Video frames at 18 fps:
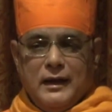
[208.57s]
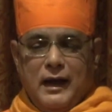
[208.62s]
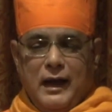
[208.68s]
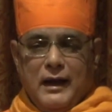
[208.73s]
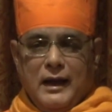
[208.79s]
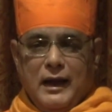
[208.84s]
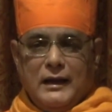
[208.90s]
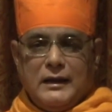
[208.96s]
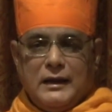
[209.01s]

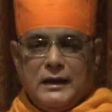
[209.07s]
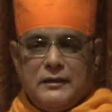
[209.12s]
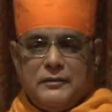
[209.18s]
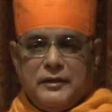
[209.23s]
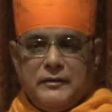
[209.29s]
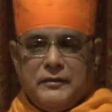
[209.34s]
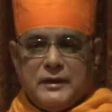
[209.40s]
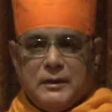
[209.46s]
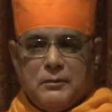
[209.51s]
I
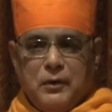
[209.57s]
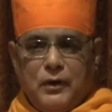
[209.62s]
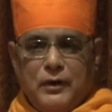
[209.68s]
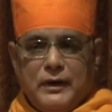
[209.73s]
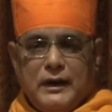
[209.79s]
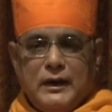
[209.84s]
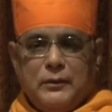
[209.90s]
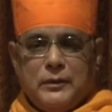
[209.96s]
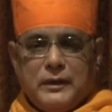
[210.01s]
identify with the
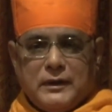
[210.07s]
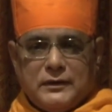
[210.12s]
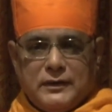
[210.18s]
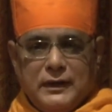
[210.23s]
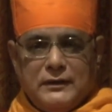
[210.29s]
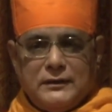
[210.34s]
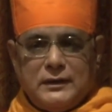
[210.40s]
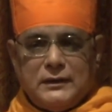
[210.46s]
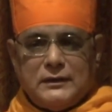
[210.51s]
body, with the
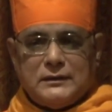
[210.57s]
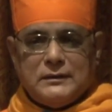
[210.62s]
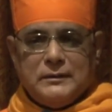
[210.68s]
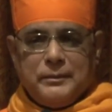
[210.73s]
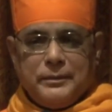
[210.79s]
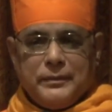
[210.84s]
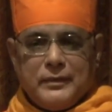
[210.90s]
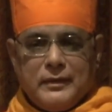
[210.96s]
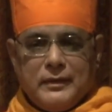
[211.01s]
senses,
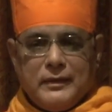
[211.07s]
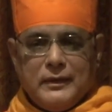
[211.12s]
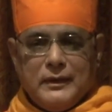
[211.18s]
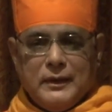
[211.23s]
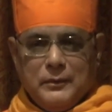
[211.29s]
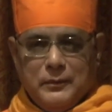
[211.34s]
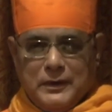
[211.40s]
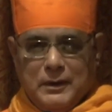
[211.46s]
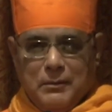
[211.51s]

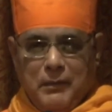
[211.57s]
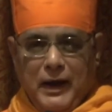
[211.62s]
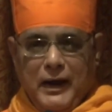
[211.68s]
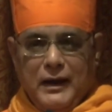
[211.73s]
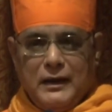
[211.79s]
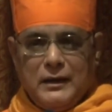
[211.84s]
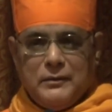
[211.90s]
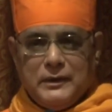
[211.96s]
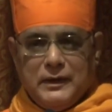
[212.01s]
with the
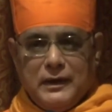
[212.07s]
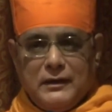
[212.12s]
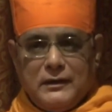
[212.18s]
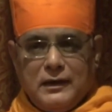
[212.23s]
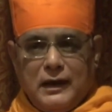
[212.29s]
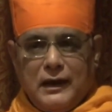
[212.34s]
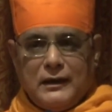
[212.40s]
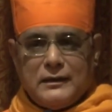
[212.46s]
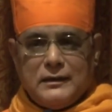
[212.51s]
mind, with the
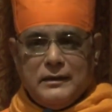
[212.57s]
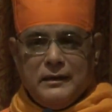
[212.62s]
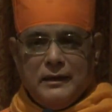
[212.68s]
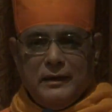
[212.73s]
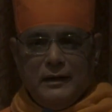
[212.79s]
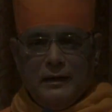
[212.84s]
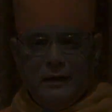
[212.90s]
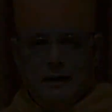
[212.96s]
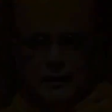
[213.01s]
intellect.
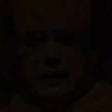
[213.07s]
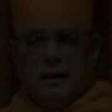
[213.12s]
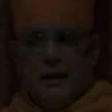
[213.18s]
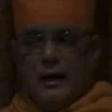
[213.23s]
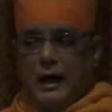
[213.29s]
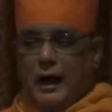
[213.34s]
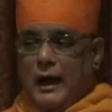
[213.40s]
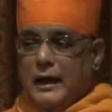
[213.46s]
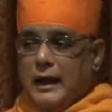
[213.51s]

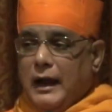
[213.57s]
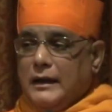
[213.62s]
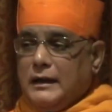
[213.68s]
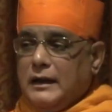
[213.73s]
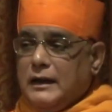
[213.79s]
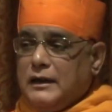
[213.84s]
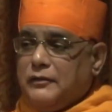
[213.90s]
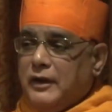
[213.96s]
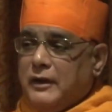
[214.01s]
I
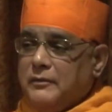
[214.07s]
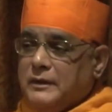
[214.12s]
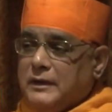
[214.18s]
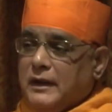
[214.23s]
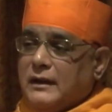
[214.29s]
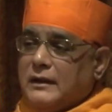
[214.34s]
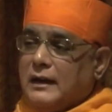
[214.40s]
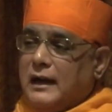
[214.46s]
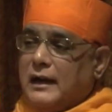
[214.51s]
identify with
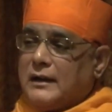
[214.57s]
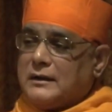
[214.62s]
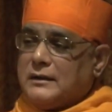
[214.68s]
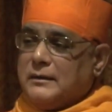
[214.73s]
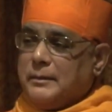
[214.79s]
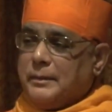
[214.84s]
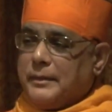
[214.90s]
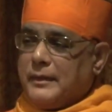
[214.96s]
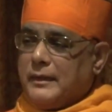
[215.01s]
the
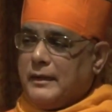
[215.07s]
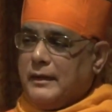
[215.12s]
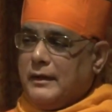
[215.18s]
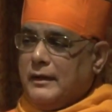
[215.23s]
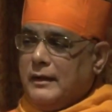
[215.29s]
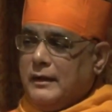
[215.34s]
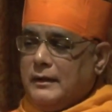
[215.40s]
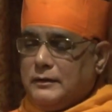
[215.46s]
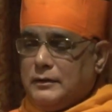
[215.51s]
intellect.
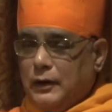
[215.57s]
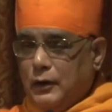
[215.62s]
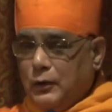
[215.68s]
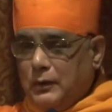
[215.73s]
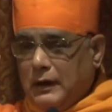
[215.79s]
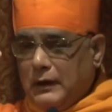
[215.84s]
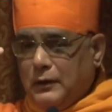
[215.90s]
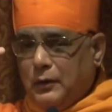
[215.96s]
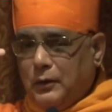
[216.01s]
So
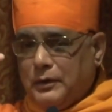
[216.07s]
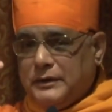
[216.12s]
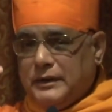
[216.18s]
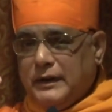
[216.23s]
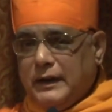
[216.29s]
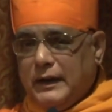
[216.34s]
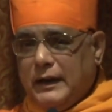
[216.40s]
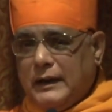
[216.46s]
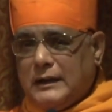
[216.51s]
look at the
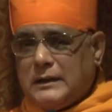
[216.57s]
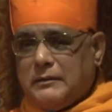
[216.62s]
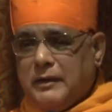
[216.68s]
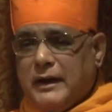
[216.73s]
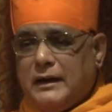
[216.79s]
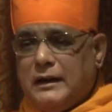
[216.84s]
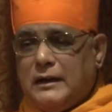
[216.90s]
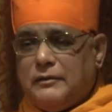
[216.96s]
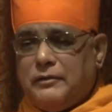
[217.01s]
series of
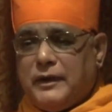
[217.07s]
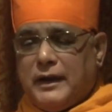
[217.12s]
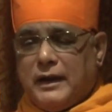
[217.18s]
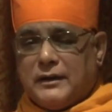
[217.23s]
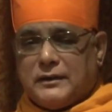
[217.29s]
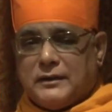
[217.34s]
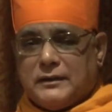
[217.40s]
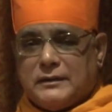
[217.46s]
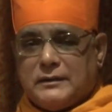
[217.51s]

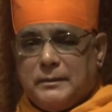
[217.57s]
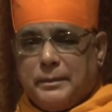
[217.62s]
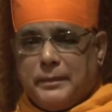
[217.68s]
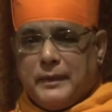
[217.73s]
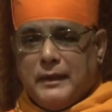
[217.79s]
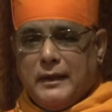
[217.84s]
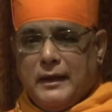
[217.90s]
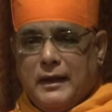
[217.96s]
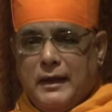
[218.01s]
identifications.
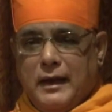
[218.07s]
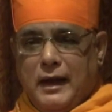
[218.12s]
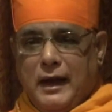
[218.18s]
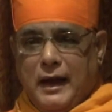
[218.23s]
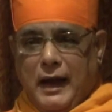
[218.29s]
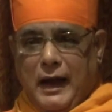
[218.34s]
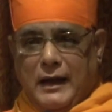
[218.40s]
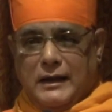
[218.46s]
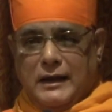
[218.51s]

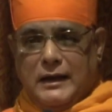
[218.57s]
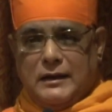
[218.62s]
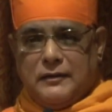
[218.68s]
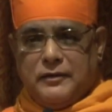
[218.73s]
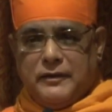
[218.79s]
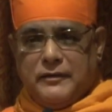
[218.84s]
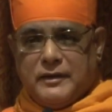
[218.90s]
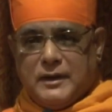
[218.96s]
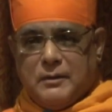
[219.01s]
I
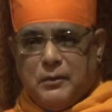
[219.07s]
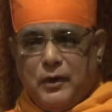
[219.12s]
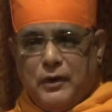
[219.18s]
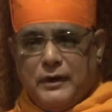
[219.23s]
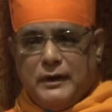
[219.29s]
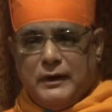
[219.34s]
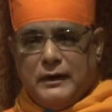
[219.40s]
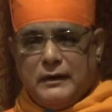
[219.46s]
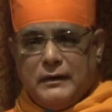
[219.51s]
identify with the
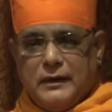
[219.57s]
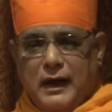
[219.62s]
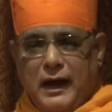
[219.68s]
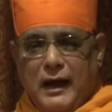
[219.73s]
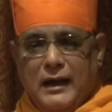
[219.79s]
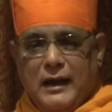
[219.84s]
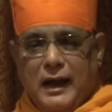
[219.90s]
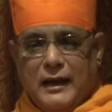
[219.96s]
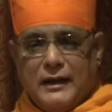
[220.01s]
body.
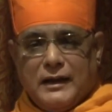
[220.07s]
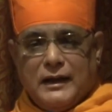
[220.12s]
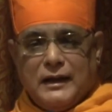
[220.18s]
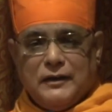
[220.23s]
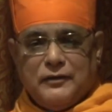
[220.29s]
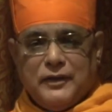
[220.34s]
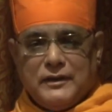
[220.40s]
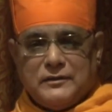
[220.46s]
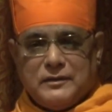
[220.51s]
I
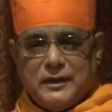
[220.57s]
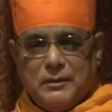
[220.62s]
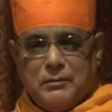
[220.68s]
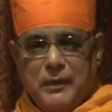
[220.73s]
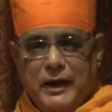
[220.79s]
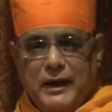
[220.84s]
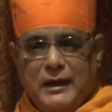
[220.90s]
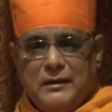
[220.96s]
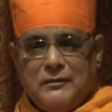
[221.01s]
identify with the
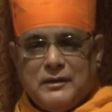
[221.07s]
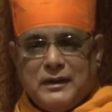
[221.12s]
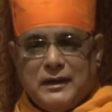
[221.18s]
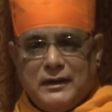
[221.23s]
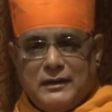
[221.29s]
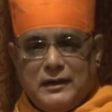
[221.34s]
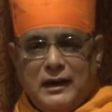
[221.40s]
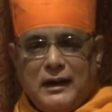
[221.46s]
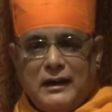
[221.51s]
mind, with the
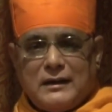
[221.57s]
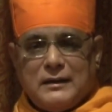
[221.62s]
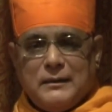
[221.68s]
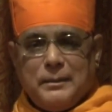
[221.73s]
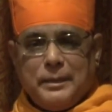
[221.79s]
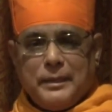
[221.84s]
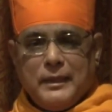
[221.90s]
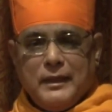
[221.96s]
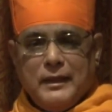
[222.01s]
intellect.
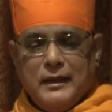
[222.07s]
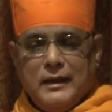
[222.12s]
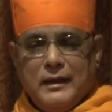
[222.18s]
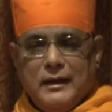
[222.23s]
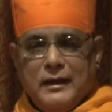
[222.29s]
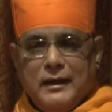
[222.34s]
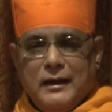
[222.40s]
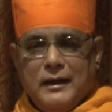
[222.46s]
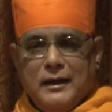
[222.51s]

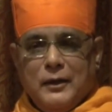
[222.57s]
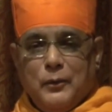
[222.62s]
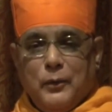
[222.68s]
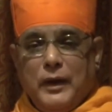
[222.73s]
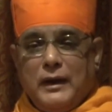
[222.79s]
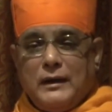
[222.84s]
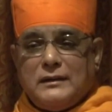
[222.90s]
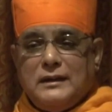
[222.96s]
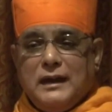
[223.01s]

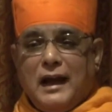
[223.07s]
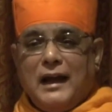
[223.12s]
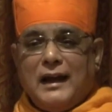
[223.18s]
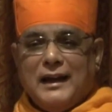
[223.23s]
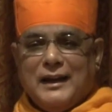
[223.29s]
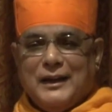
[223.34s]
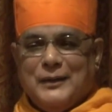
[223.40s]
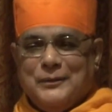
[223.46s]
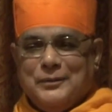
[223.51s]
Where is the
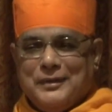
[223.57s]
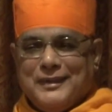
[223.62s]
I?